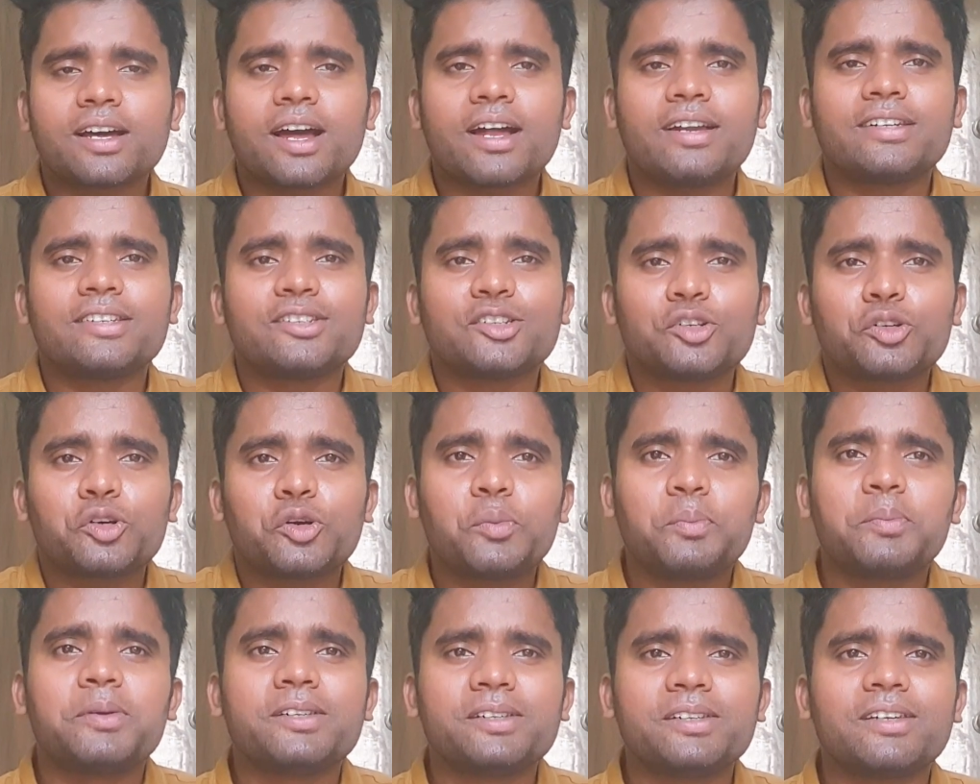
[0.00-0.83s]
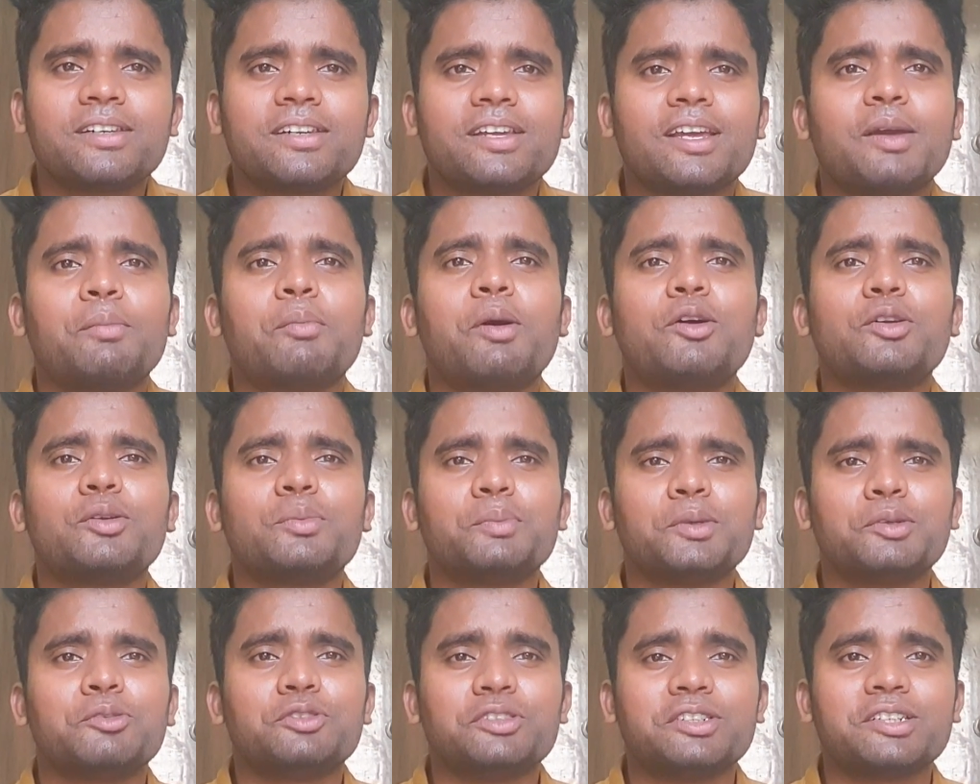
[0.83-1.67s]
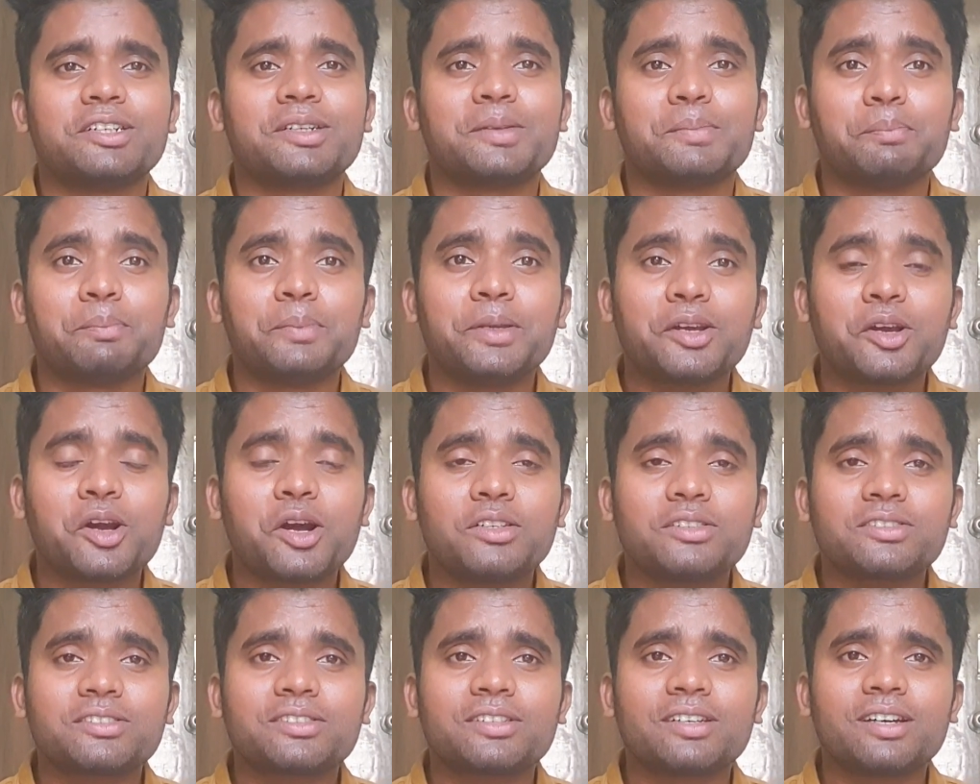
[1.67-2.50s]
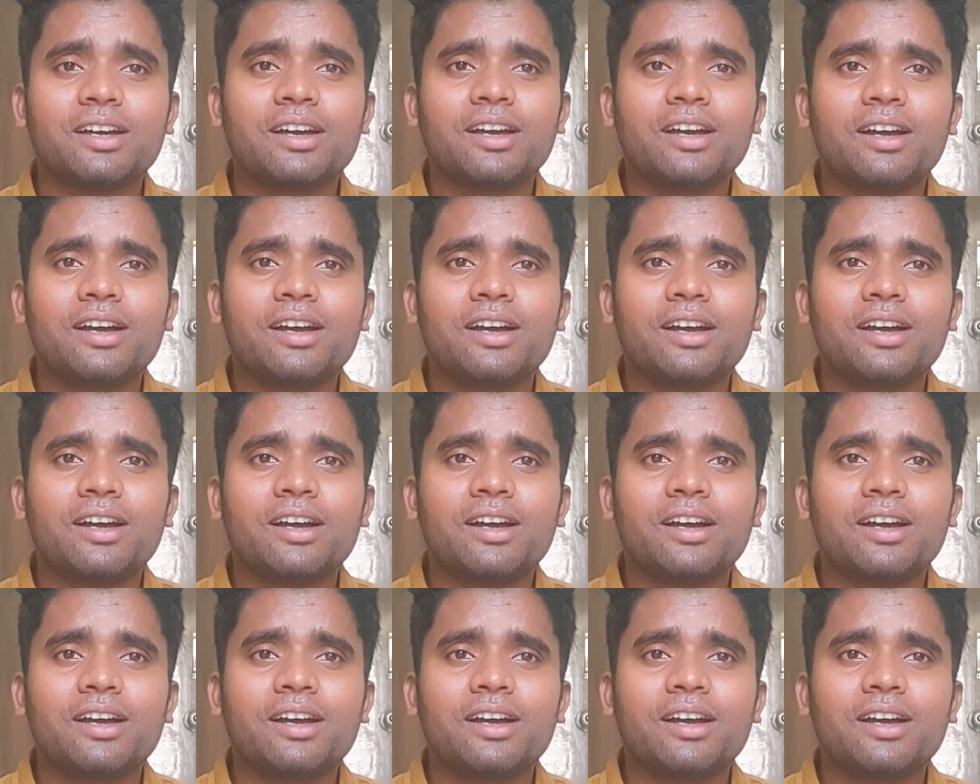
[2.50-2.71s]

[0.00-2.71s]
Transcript: and your opinion about music because